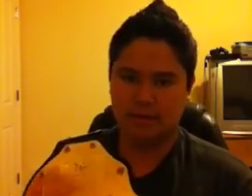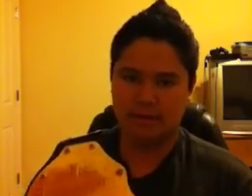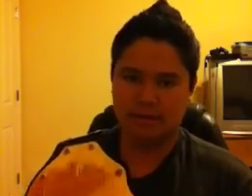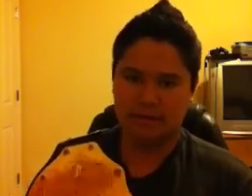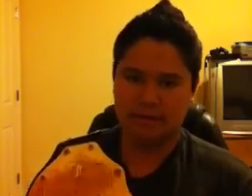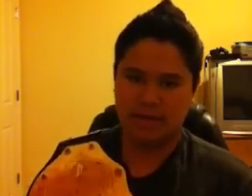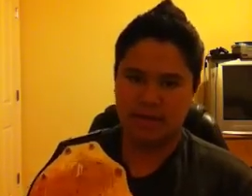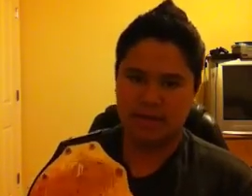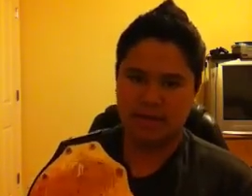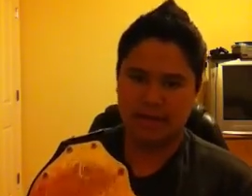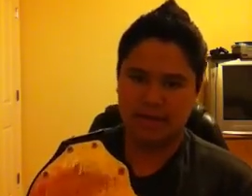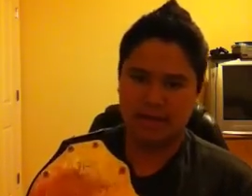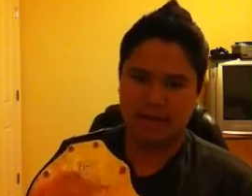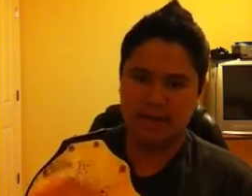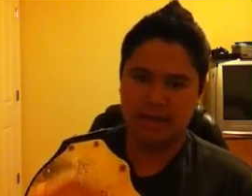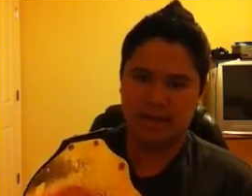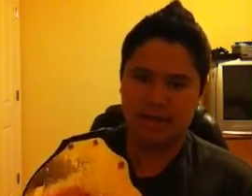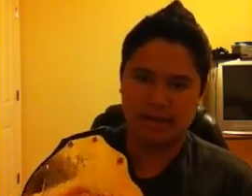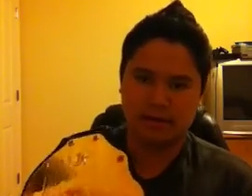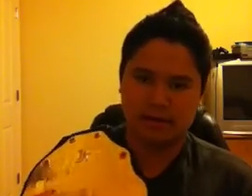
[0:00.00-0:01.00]
take
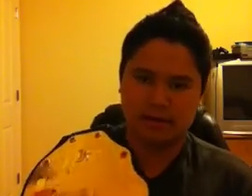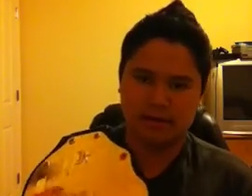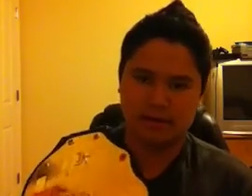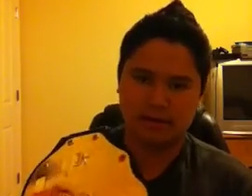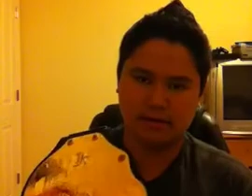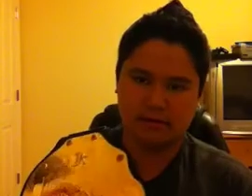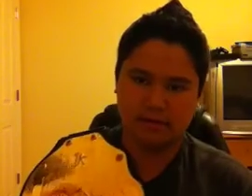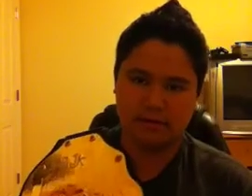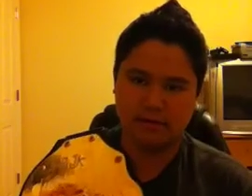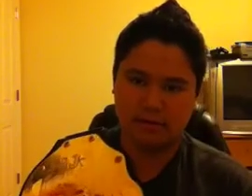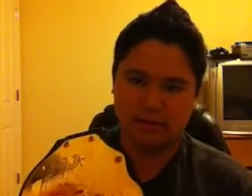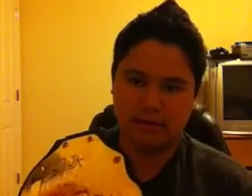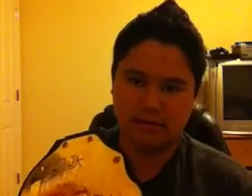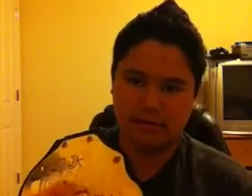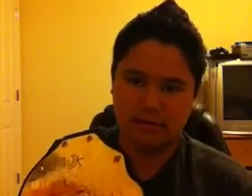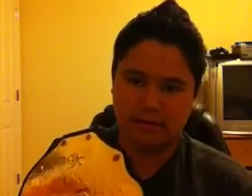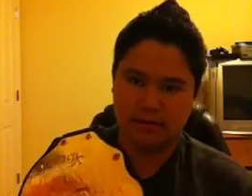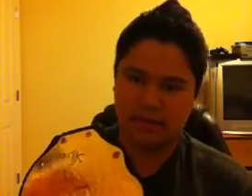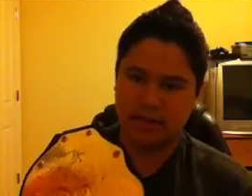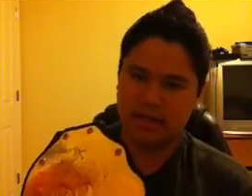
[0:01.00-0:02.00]
care
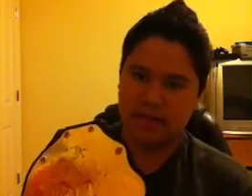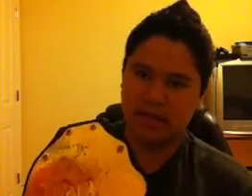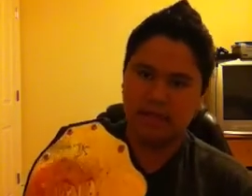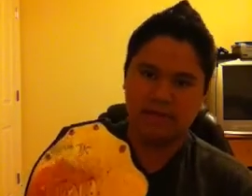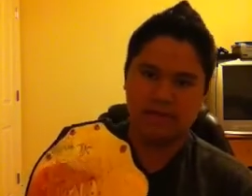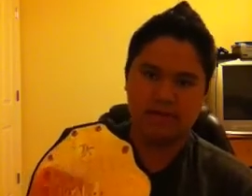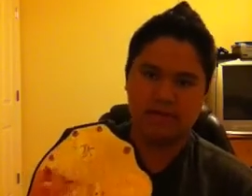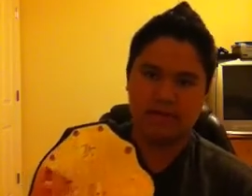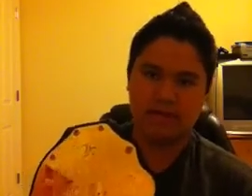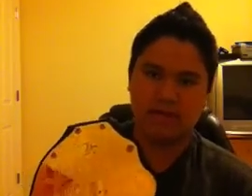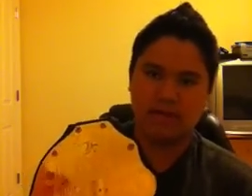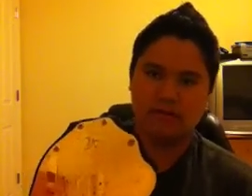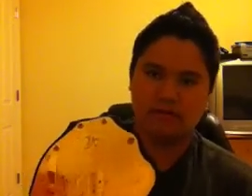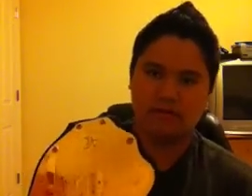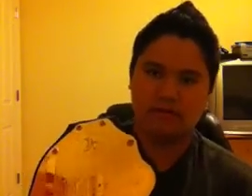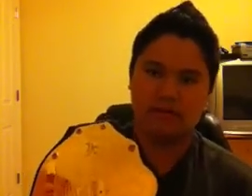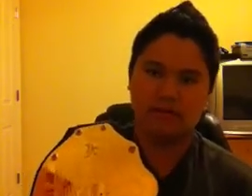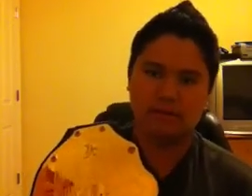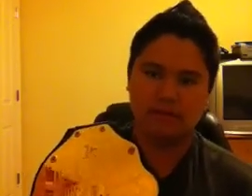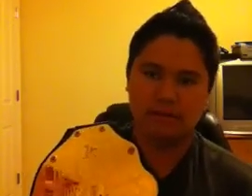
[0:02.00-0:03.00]
of yourself
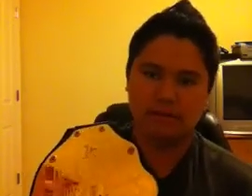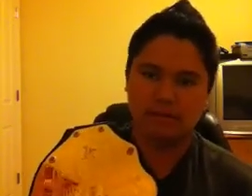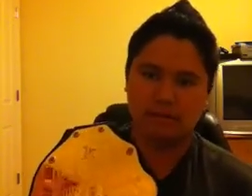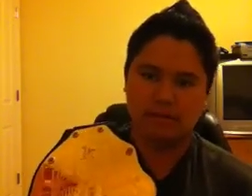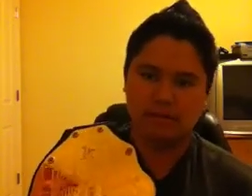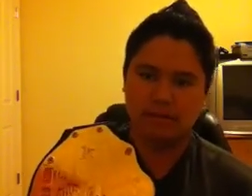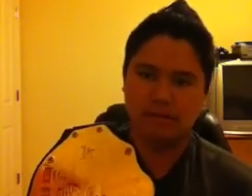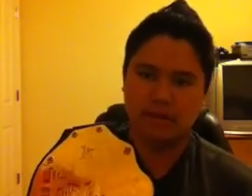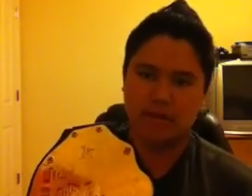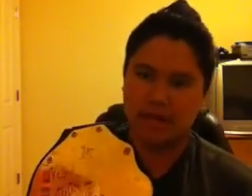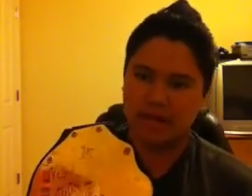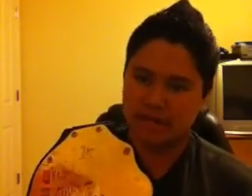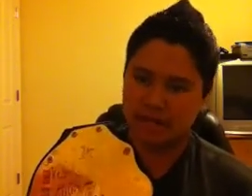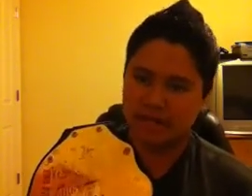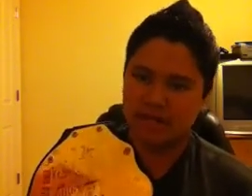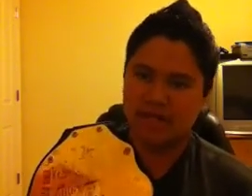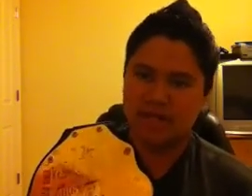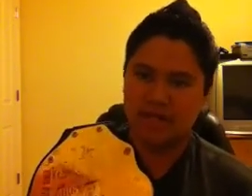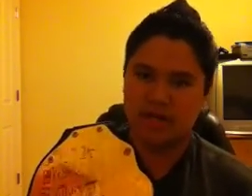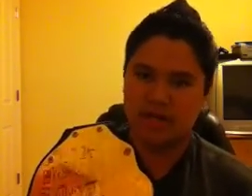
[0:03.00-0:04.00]
and
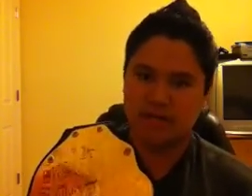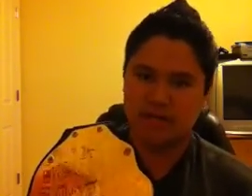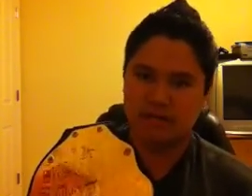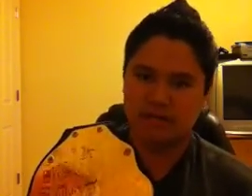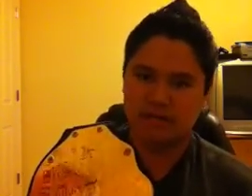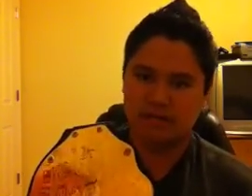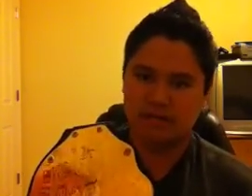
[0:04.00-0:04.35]
each other.